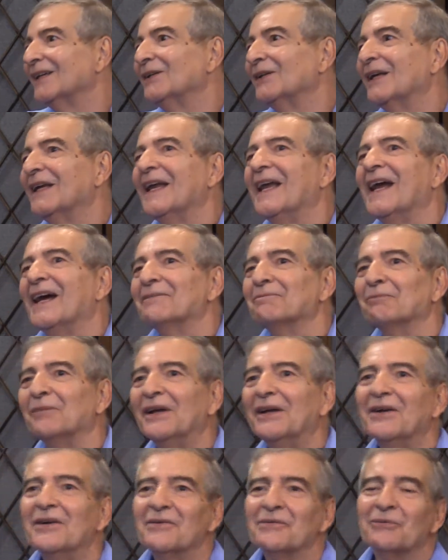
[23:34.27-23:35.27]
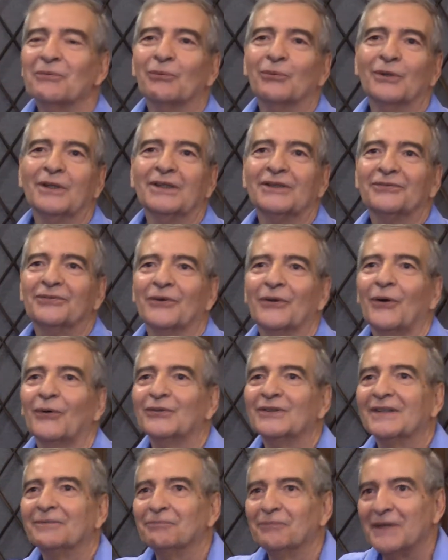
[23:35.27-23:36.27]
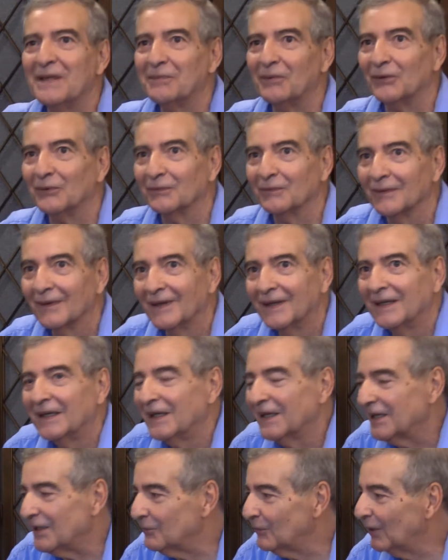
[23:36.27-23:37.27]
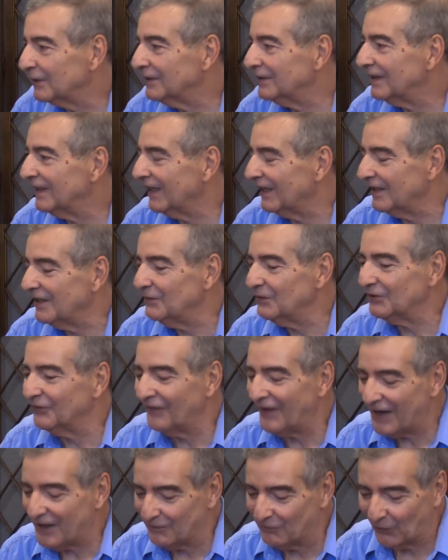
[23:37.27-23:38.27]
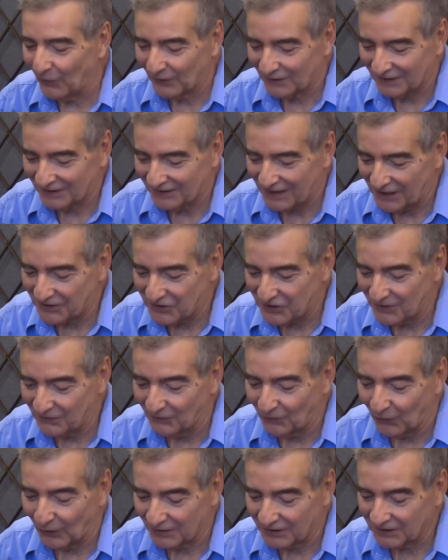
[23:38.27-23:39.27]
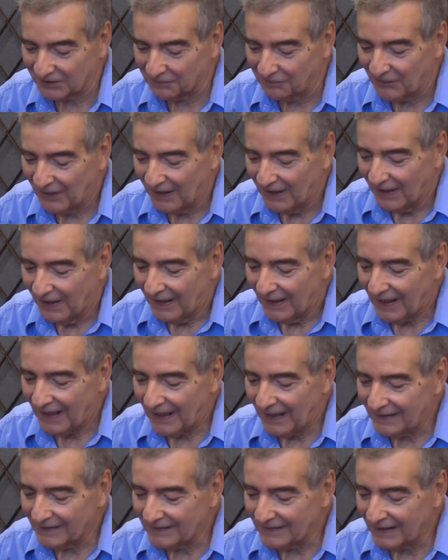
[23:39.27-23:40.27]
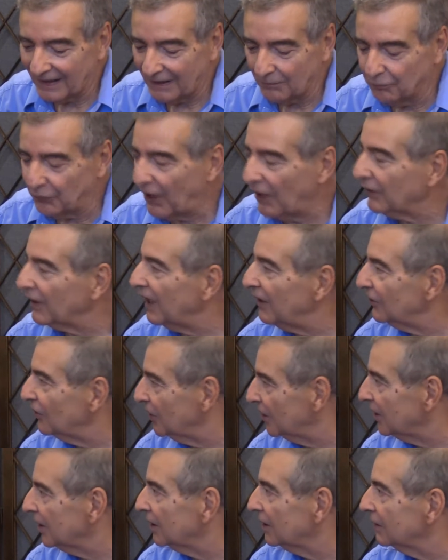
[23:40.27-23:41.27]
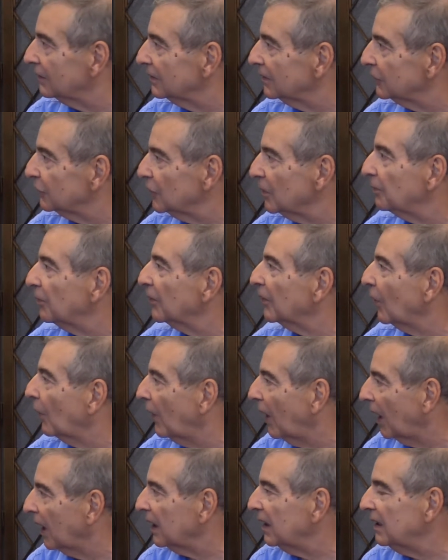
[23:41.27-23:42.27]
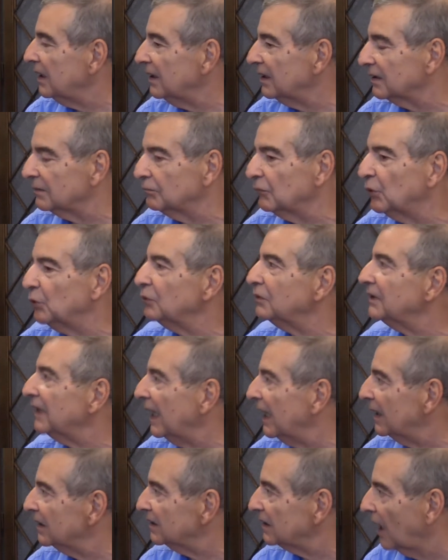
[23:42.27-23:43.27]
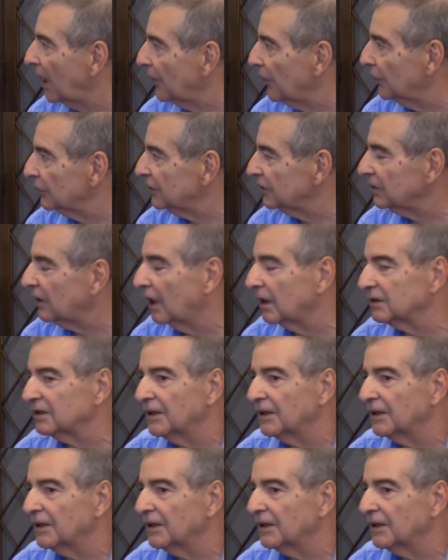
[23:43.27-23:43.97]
He had words for those people. He wasn't. He was Van Morrison, not Jim Morrison. And Brown Eyed Girl and Triple O Honey and Moon Dance, all those songs.